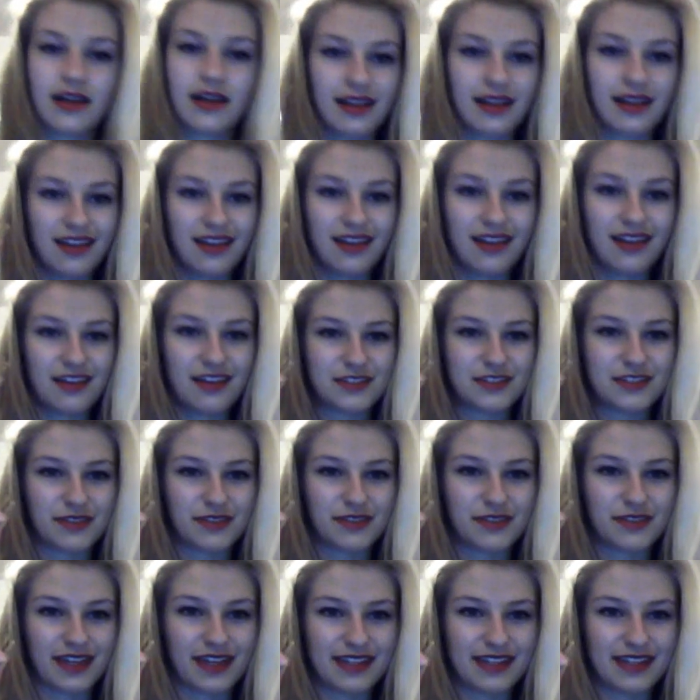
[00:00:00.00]
loads of
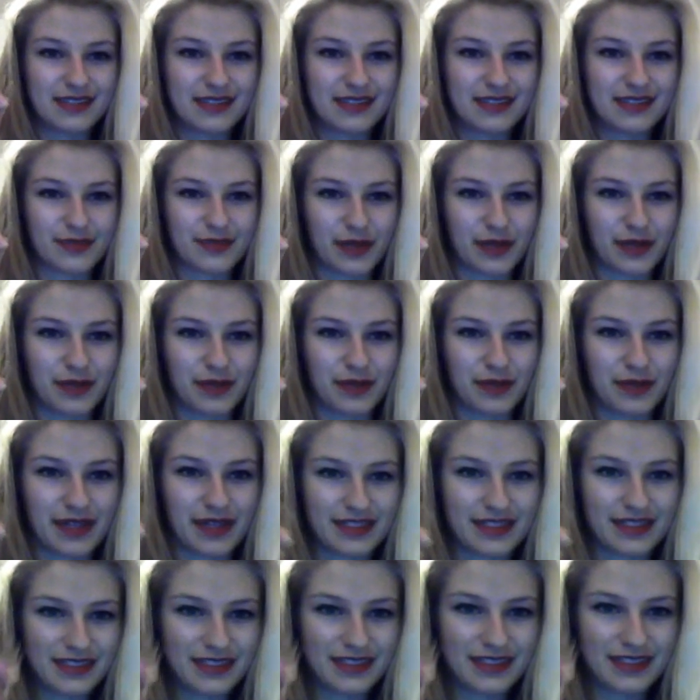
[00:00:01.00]
these bobby
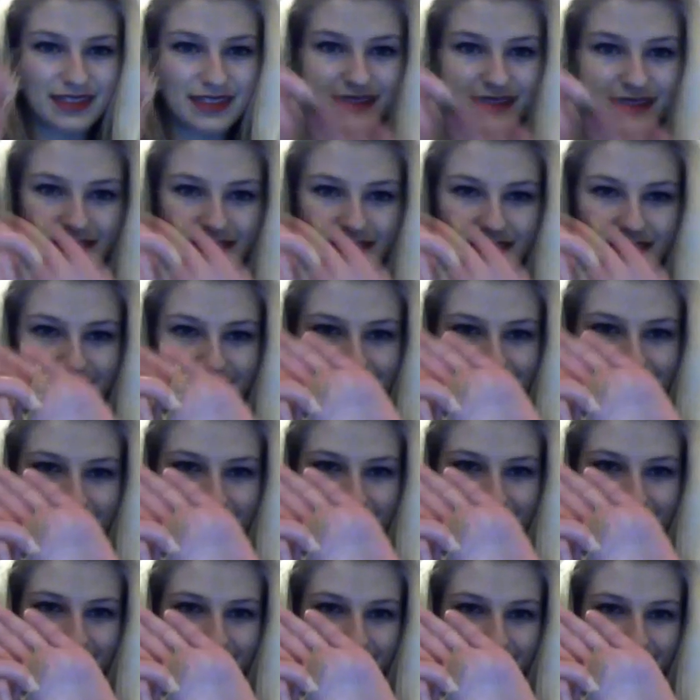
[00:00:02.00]
pins. Just
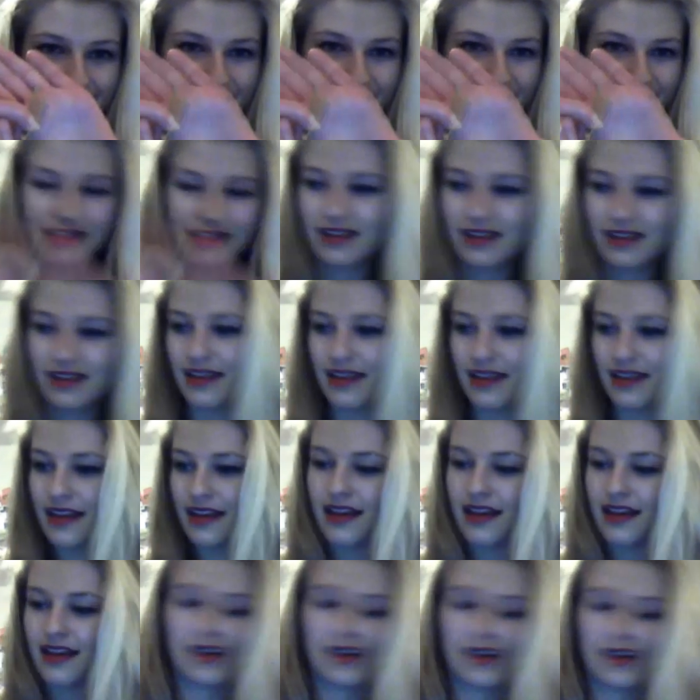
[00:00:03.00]
leave them
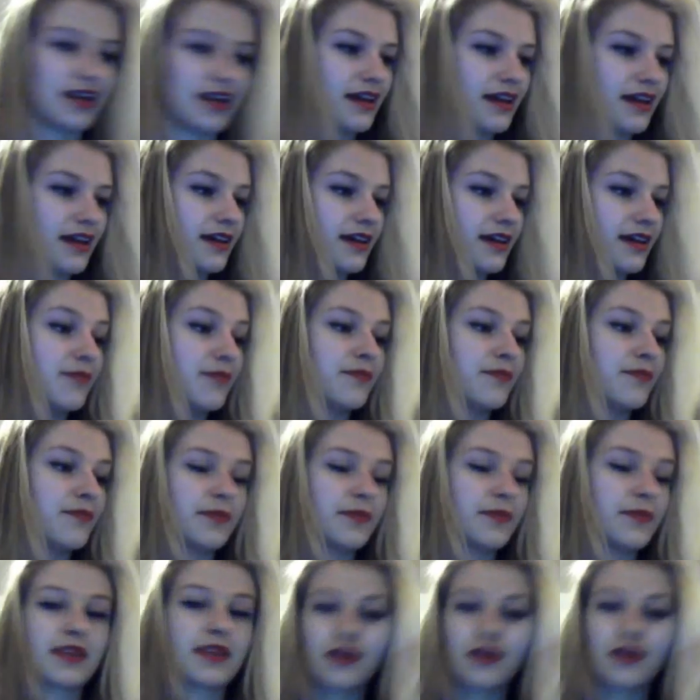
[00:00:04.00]
there.
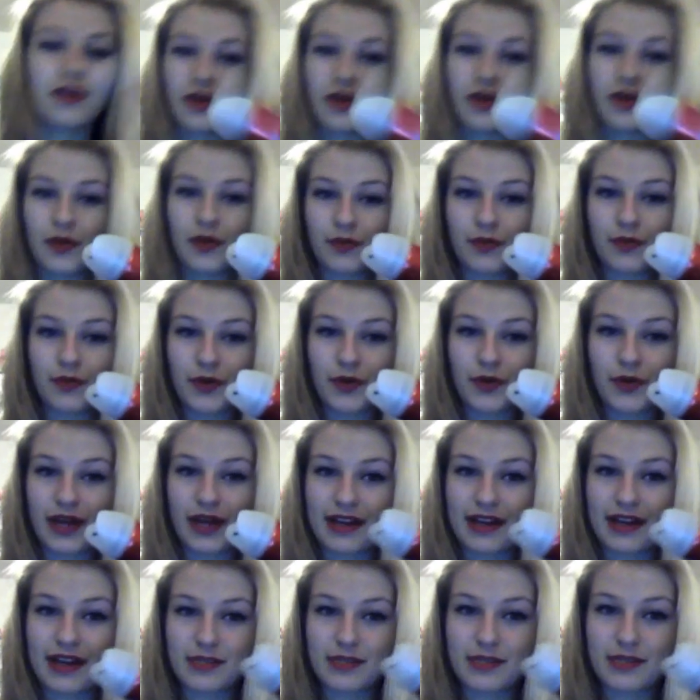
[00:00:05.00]
More
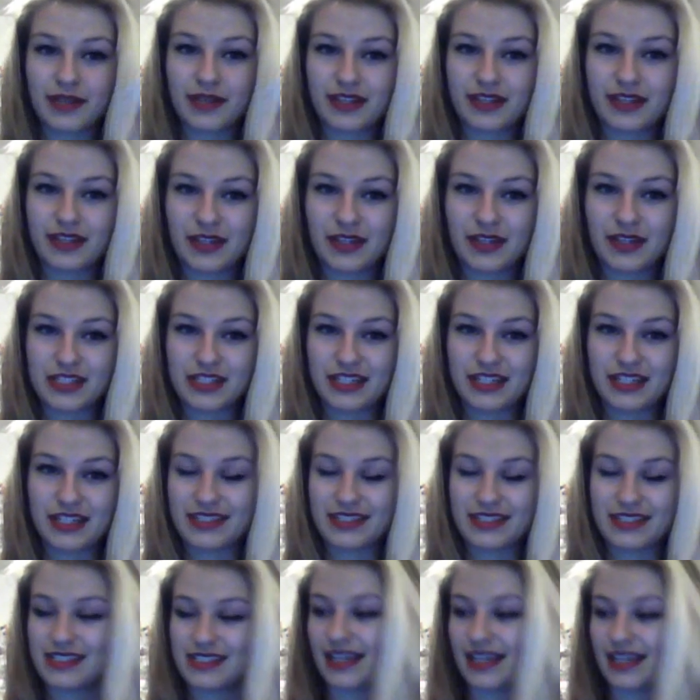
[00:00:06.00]
hairspray than you can shake a
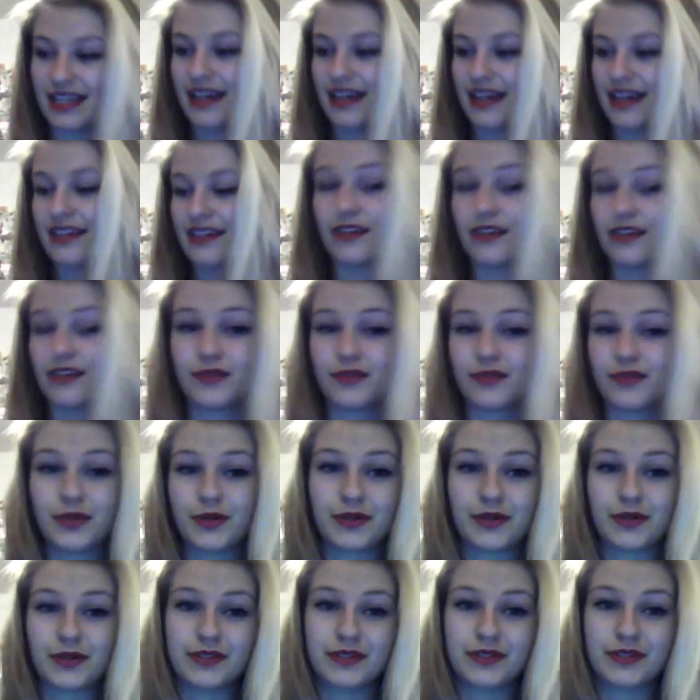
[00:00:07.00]
stick at, and of
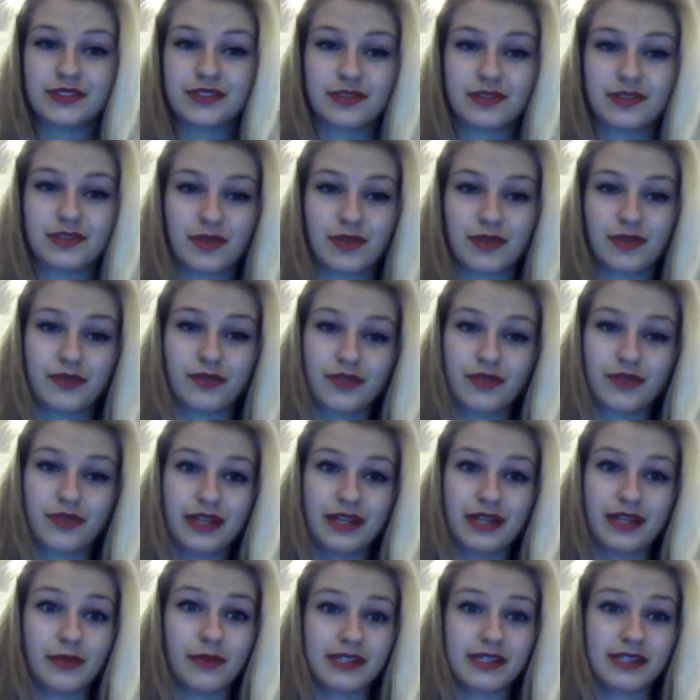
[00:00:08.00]
course something really
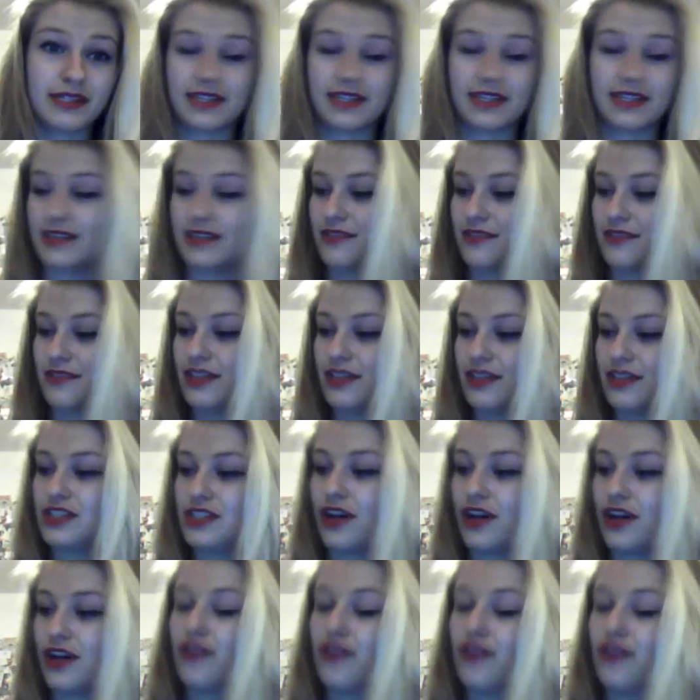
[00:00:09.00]
pretty to finish it
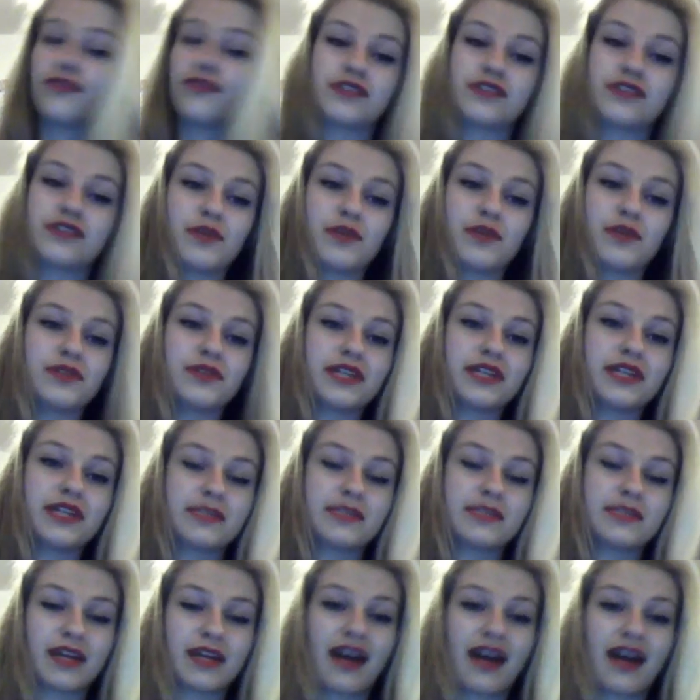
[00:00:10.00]
off. So Maria's
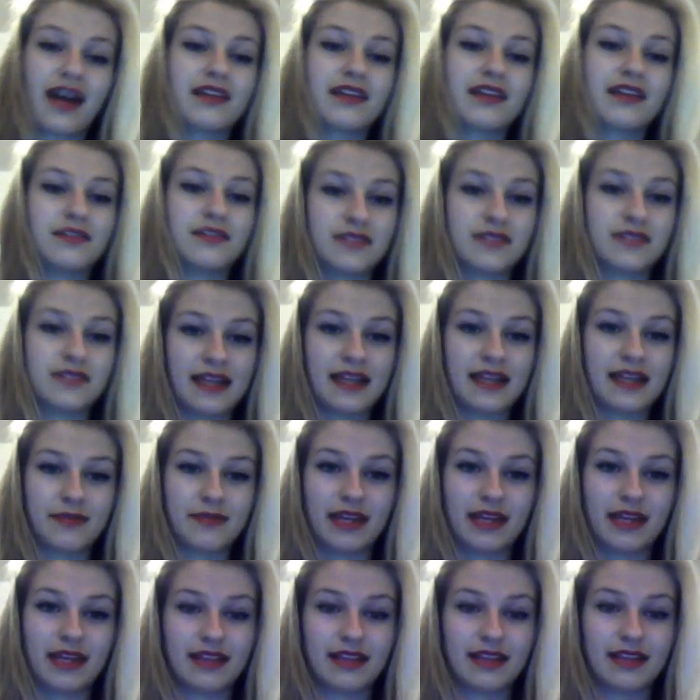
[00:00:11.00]
been kind enough to lend
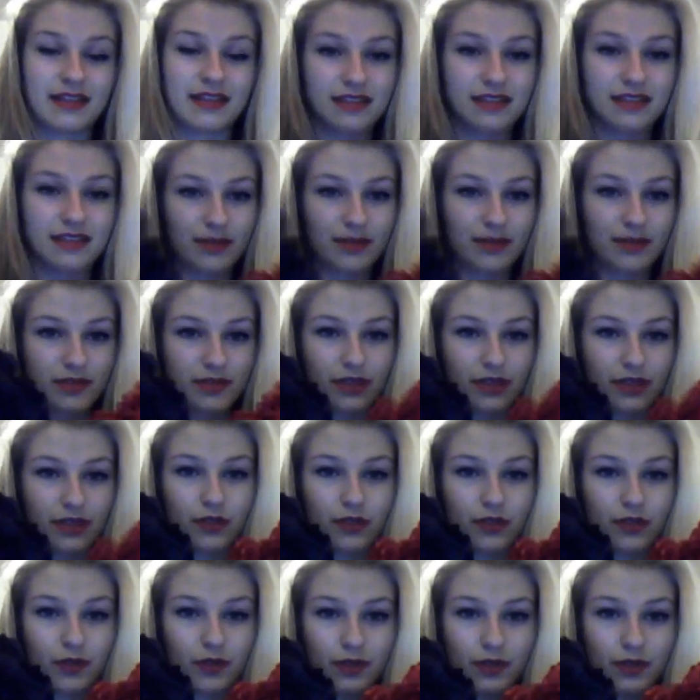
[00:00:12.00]
me these absolutely
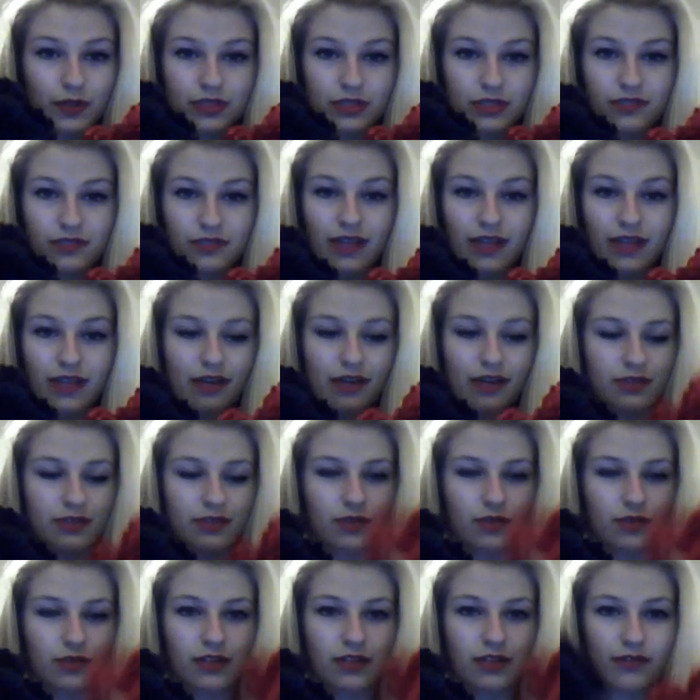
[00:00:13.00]
gorgeous flowers,
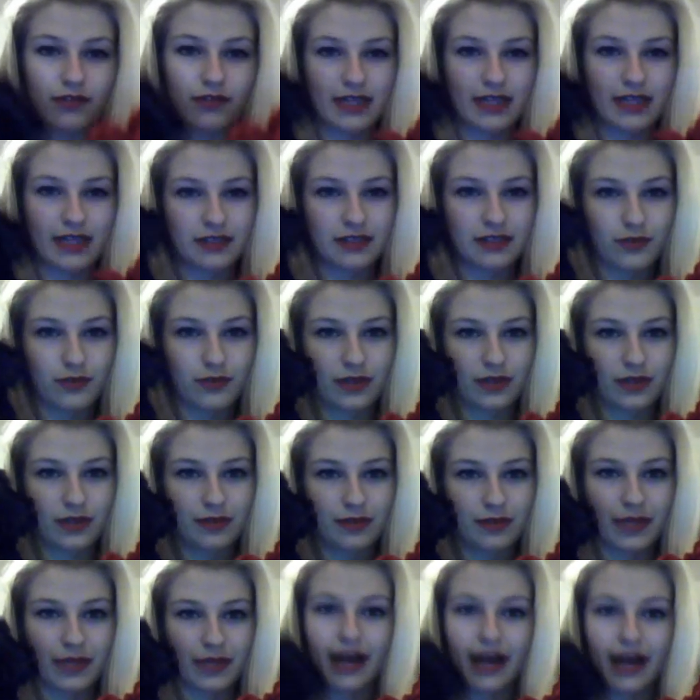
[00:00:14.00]
one in red and one in
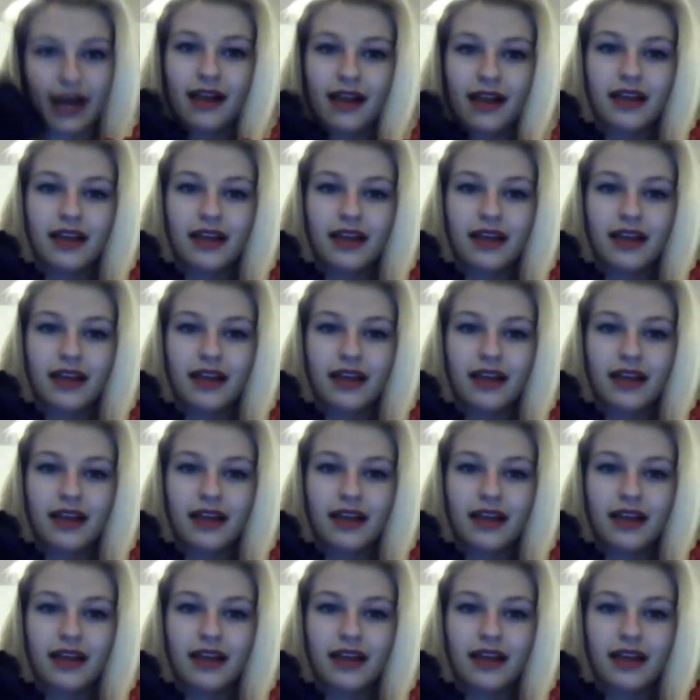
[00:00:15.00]
black,